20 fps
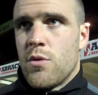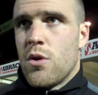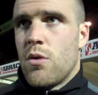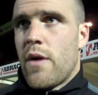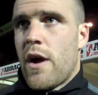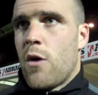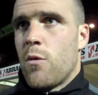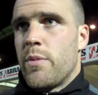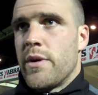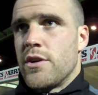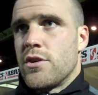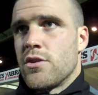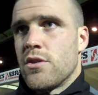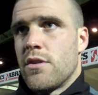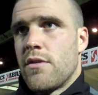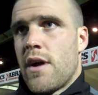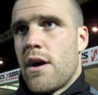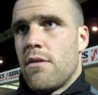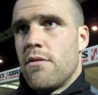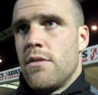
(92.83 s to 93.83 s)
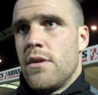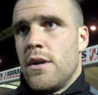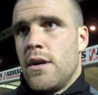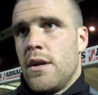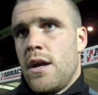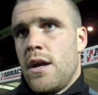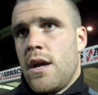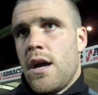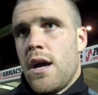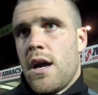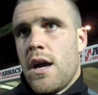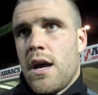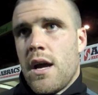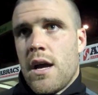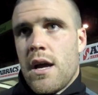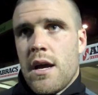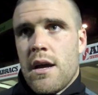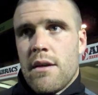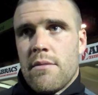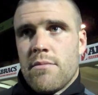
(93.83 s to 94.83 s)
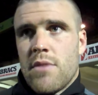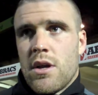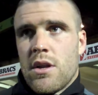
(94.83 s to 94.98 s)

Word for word: We all help each other out, um,